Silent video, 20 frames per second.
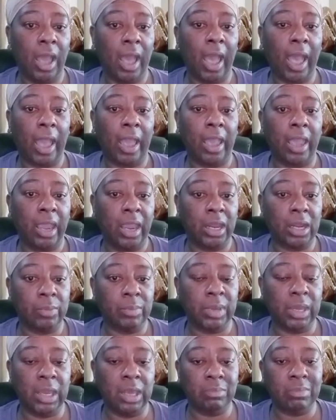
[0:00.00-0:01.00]
I had
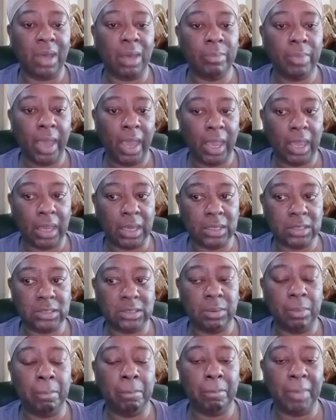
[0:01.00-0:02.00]
them in my
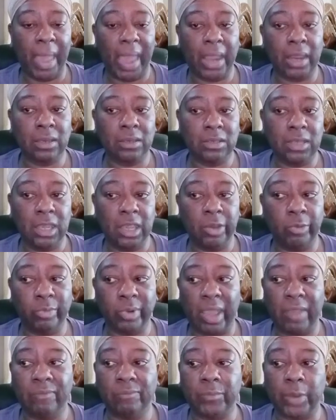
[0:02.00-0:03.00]
past back then when
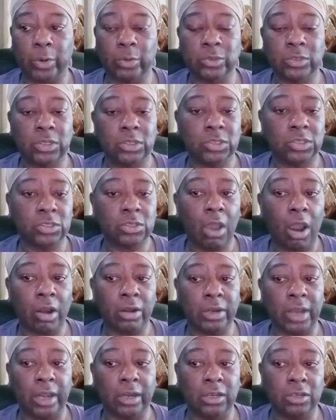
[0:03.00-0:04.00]
they first
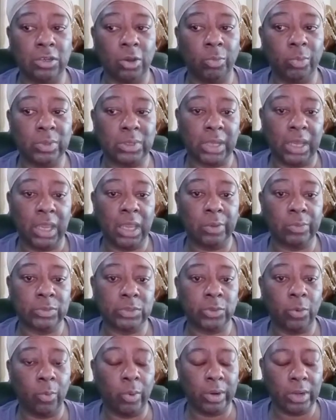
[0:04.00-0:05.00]
started. I didn't know what the heck
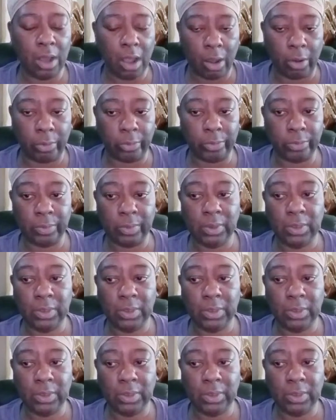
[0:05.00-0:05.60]
was going on.